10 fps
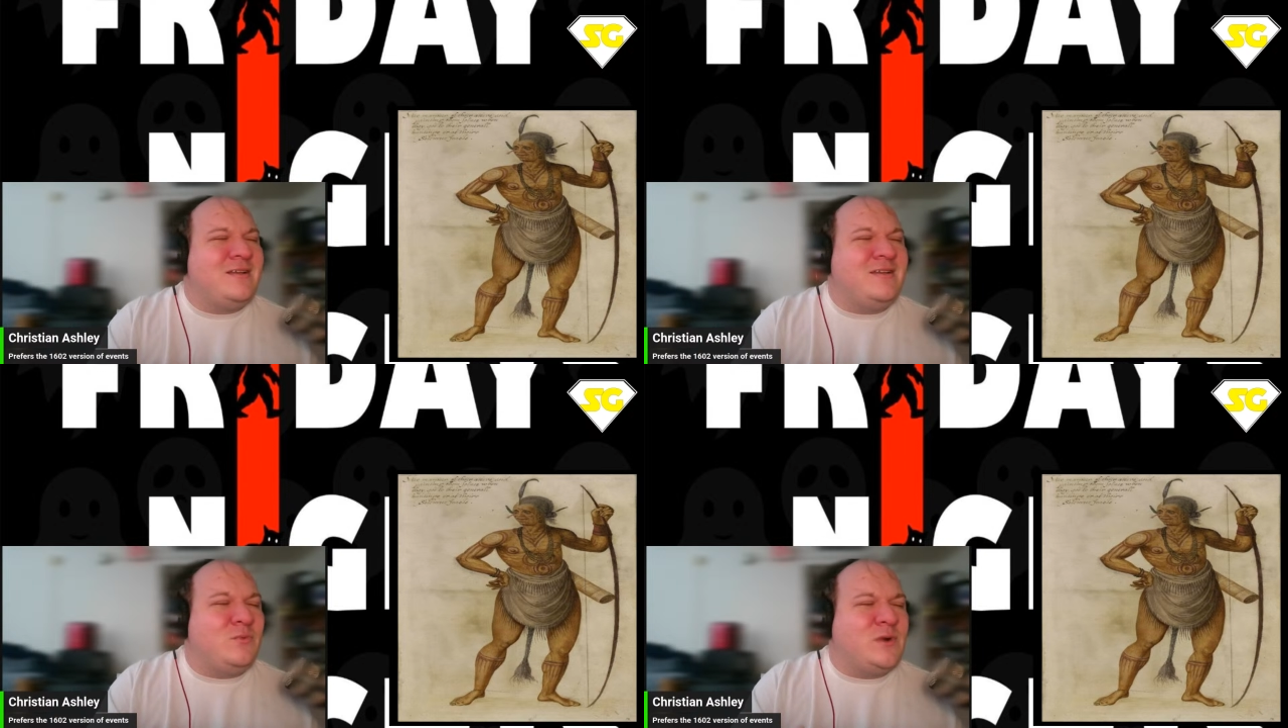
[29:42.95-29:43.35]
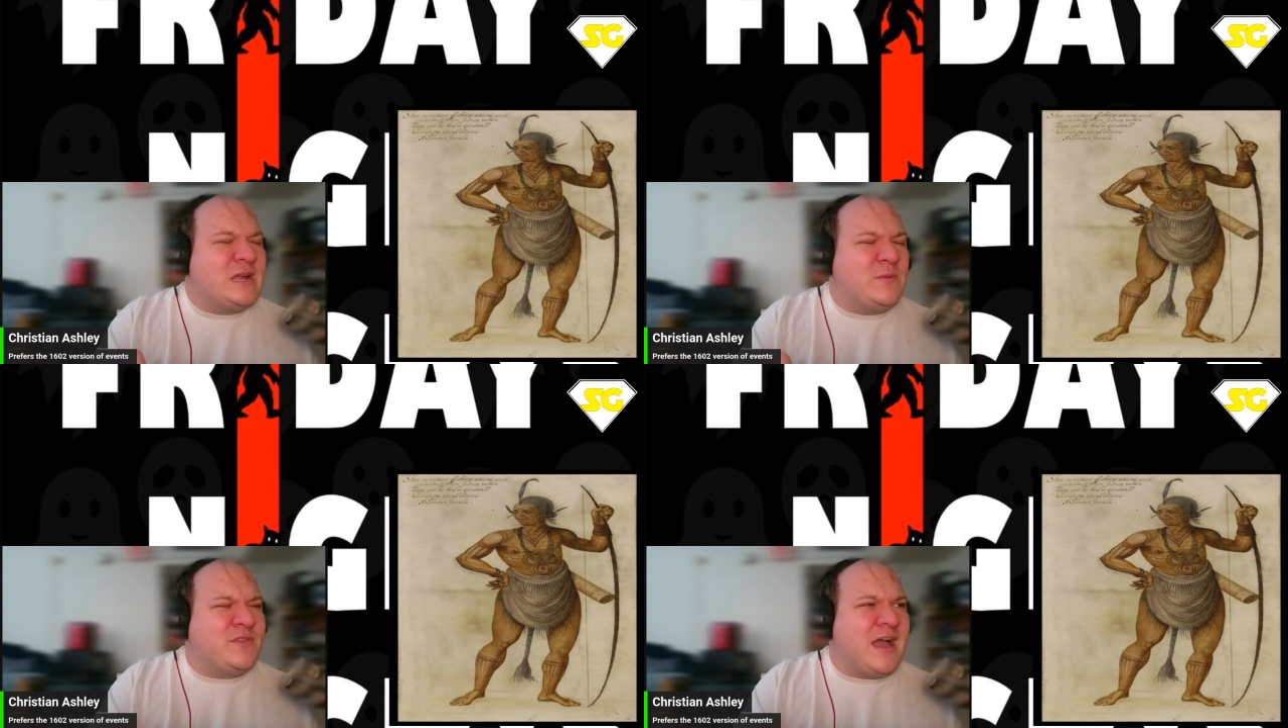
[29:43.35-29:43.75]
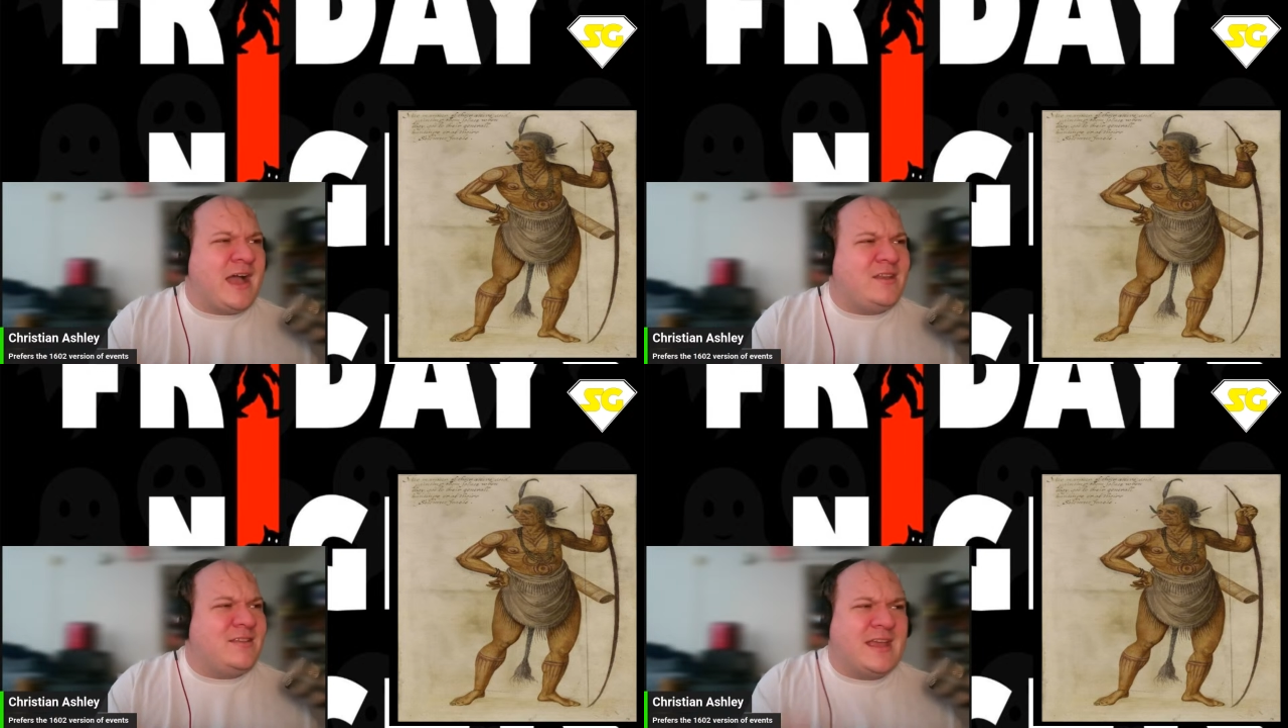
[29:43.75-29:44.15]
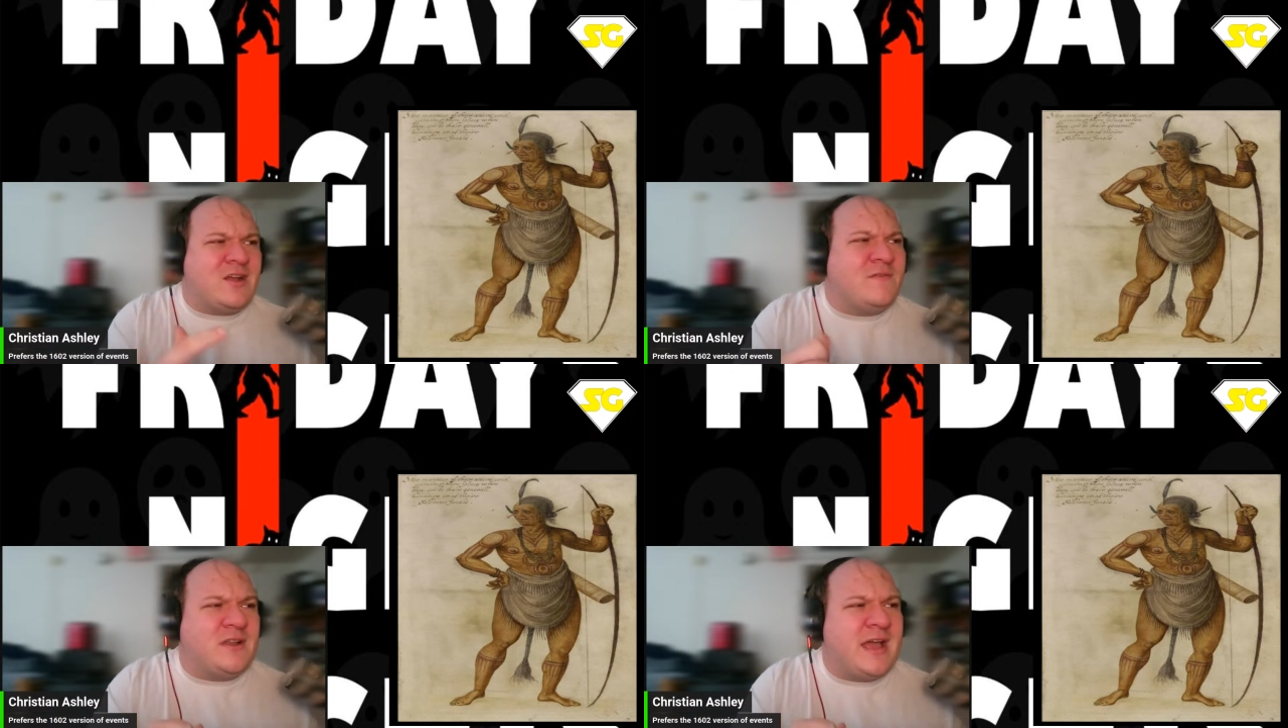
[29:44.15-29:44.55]
working with God to
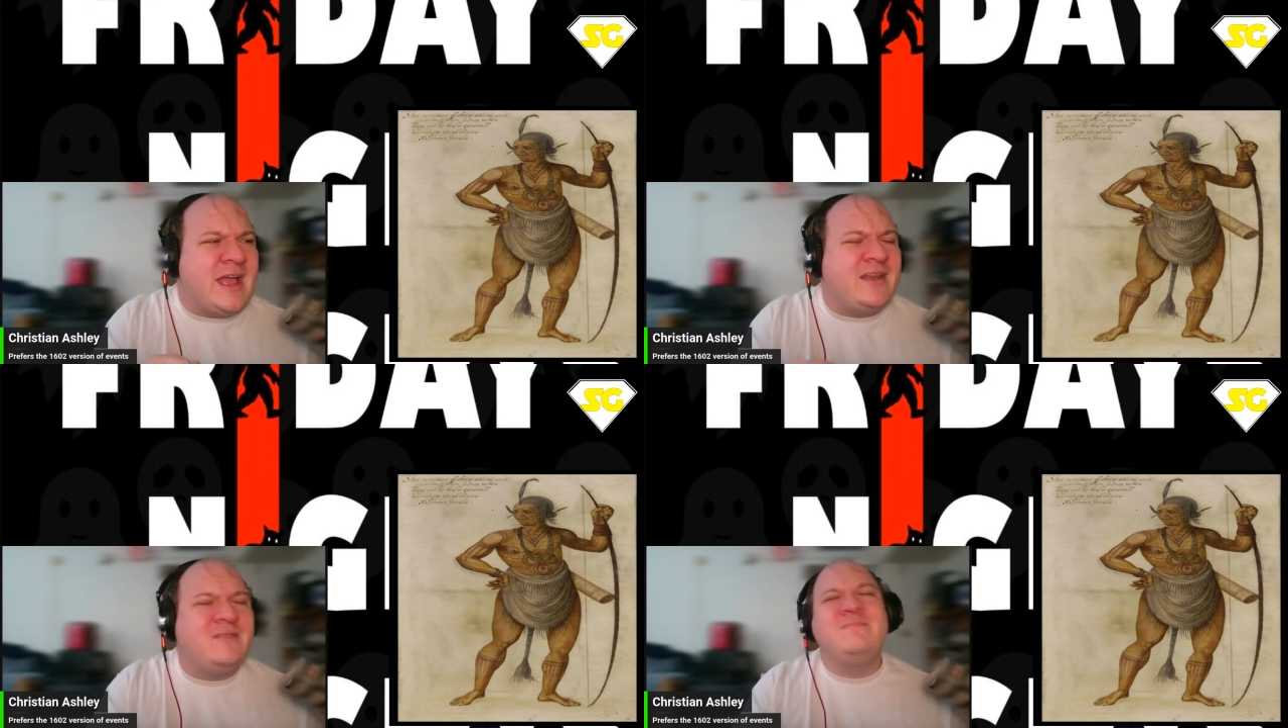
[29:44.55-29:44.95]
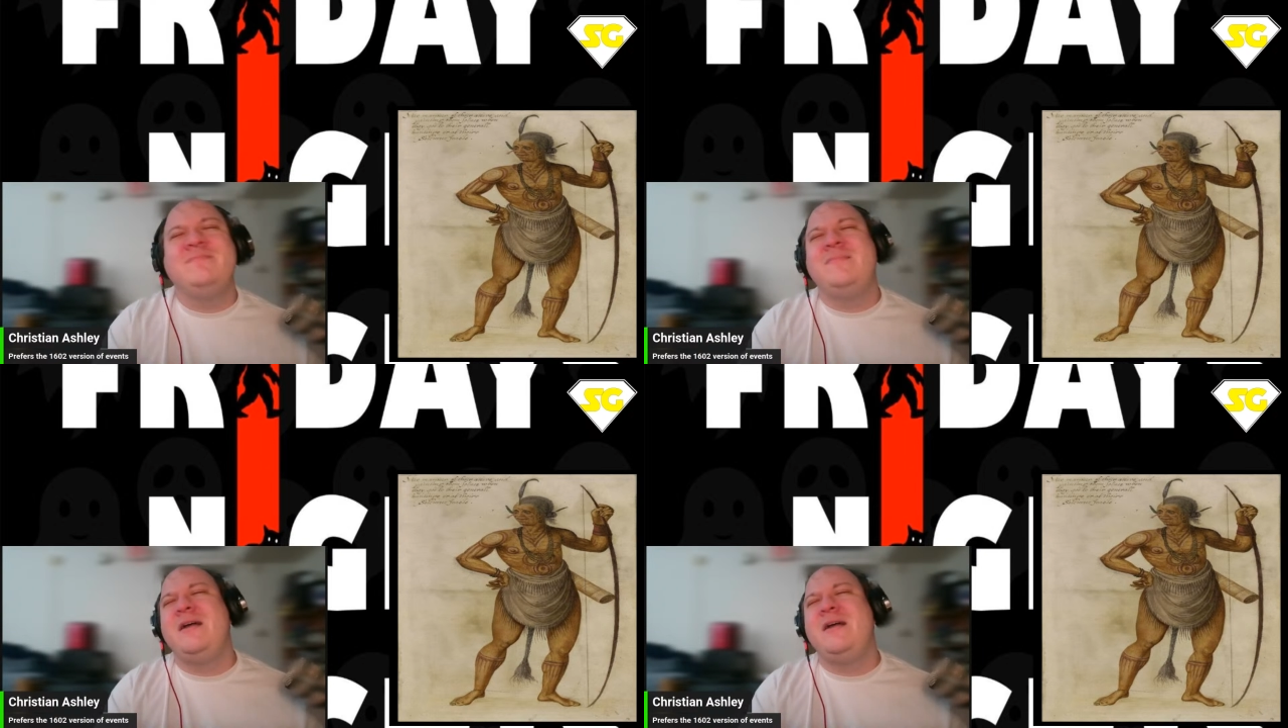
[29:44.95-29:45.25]
take over land.